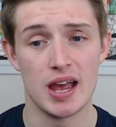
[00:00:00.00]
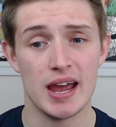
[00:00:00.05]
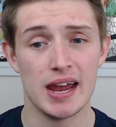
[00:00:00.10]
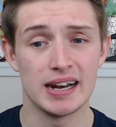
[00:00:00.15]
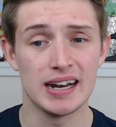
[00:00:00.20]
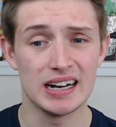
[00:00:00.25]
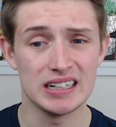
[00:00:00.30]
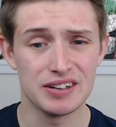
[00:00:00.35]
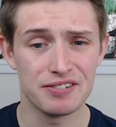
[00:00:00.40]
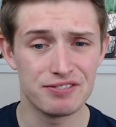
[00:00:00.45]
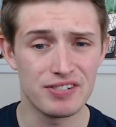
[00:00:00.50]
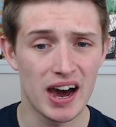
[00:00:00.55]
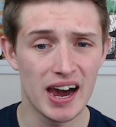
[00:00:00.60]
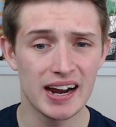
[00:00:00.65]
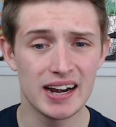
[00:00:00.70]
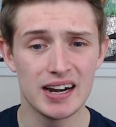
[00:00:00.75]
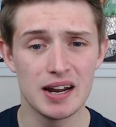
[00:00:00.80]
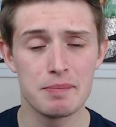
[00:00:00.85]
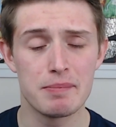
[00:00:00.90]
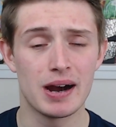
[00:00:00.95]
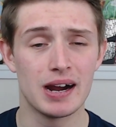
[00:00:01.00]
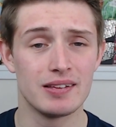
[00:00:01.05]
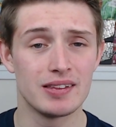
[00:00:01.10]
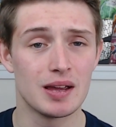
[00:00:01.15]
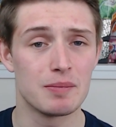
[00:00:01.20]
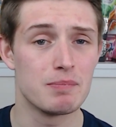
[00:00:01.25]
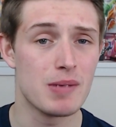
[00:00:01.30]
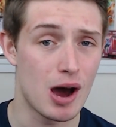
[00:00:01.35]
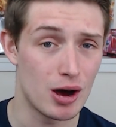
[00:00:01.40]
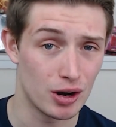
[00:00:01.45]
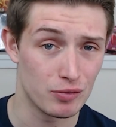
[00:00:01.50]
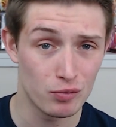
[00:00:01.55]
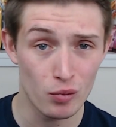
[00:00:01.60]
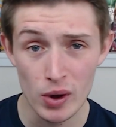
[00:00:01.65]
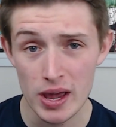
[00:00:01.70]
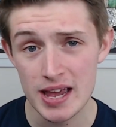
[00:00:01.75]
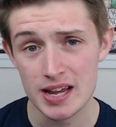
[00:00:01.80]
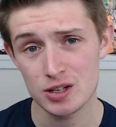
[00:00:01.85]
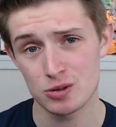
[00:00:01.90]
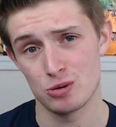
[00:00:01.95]
and I divided it by the amount of
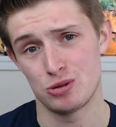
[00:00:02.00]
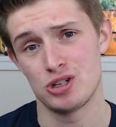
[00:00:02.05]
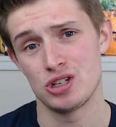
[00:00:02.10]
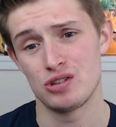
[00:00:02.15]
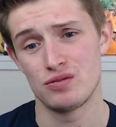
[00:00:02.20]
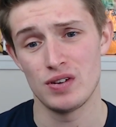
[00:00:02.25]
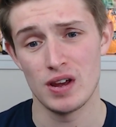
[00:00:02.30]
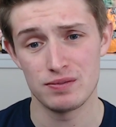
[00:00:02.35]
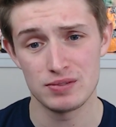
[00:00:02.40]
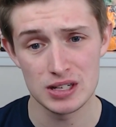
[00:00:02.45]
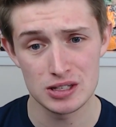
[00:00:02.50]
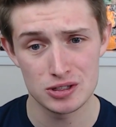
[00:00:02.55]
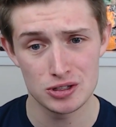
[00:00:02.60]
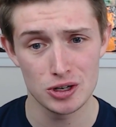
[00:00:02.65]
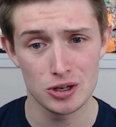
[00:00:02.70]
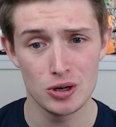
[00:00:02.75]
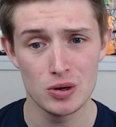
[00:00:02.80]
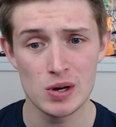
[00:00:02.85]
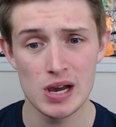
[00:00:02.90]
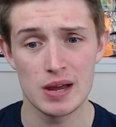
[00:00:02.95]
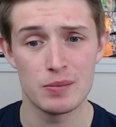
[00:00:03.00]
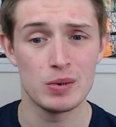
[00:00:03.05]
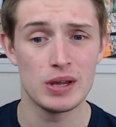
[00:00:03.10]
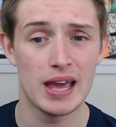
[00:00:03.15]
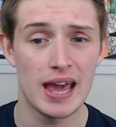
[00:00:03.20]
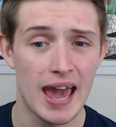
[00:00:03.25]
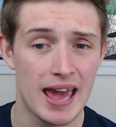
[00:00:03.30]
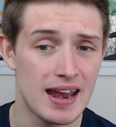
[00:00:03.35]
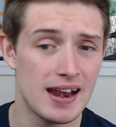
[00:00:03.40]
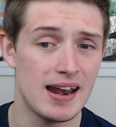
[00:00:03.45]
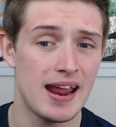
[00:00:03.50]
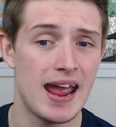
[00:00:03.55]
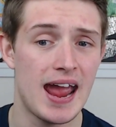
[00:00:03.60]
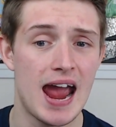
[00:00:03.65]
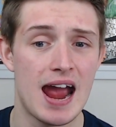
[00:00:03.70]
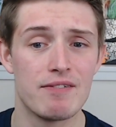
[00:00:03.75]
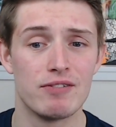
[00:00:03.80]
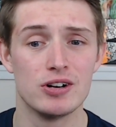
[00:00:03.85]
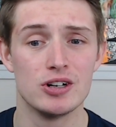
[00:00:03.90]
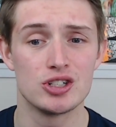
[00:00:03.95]
weeks, which is 52, and we had an
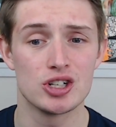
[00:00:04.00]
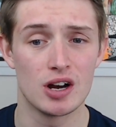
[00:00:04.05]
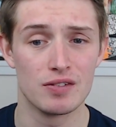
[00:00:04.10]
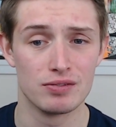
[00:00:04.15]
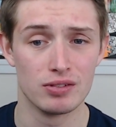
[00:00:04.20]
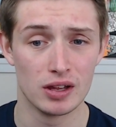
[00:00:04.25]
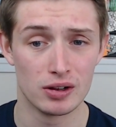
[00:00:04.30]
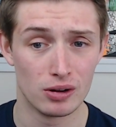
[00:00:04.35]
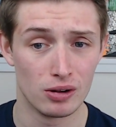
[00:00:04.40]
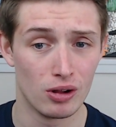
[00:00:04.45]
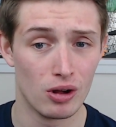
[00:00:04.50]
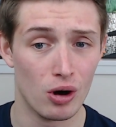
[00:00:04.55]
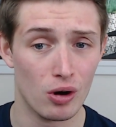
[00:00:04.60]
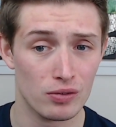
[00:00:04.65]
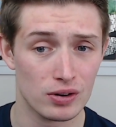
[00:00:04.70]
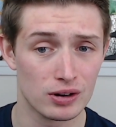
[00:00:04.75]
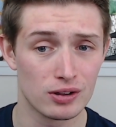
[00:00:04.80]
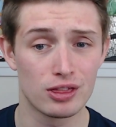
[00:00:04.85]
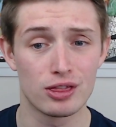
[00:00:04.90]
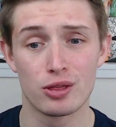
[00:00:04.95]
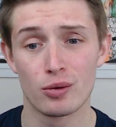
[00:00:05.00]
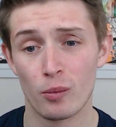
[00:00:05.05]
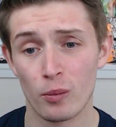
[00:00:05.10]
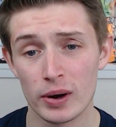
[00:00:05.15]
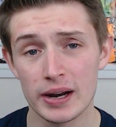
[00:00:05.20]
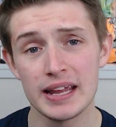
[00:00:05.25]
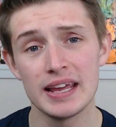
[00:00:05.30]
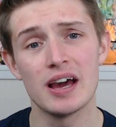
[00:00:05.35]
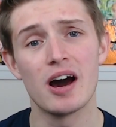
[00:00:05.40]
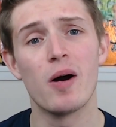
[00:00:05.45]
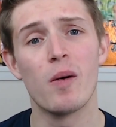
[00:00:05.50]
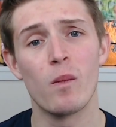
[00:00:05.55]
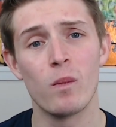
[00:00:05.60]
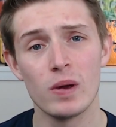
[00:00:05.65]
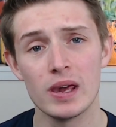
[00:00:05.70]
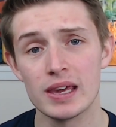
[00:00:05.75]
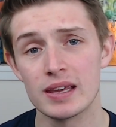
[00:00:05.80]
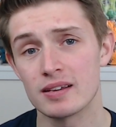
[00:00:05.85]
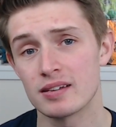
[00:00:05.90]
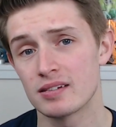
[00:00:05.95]
average of little over 3 a
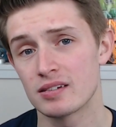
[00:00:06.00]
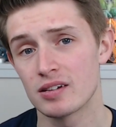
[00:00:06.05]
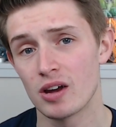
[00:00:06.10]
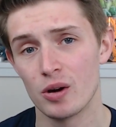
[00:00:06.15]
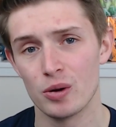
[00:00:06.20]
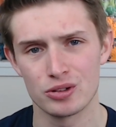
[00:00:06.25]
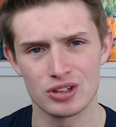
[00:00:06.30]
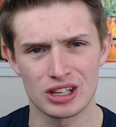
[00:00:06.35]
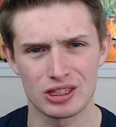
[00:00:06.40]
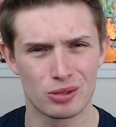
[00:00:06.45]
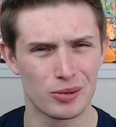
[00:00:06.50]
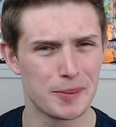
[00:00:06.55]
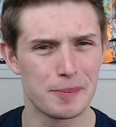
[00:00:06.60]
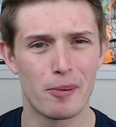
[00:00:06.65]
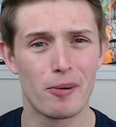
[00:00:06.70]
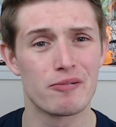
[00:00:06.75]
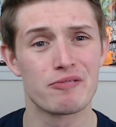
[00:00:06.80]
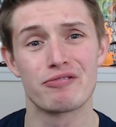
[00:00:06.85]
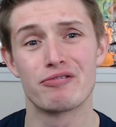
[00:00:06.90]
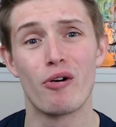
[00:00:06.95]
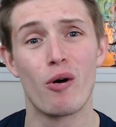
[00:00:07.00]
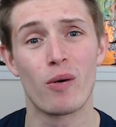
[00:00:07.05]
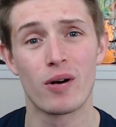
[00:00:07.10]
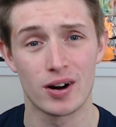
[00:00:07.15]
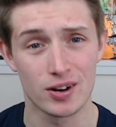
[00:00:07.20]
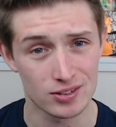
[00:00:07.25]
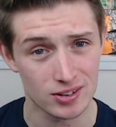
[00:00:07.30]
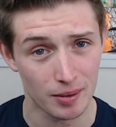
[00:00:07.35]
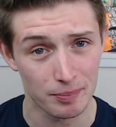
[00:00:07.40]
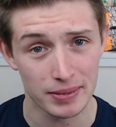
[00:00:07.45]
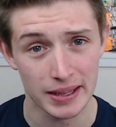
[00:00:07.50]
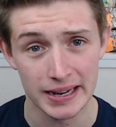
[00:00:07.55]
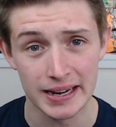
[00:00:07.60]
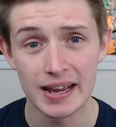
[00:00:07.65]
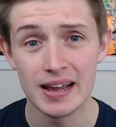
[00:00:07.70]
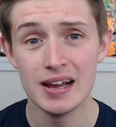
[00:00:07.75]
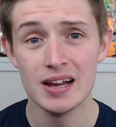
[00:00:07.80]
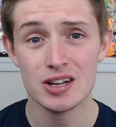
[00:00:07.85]
week. So it was like 3.4 or something.